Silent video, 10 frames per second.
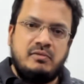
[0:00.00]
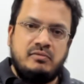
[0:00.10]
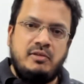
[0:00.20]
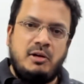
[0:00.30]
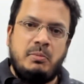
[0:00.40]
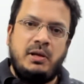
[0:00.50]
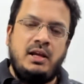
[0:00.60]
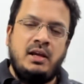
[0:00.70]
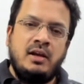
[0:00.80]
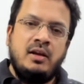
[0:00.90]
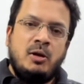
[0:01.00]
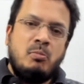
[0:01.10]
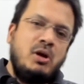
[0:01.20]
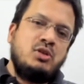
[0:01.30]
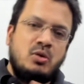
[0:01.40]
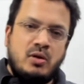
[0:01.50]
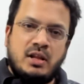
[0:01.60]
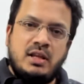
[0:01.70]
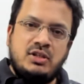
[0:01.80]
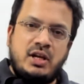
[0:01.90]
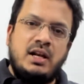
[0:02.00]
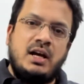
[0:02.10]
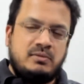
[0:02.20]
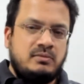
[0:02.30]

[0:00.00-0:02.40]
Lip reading: We will be much slower than China.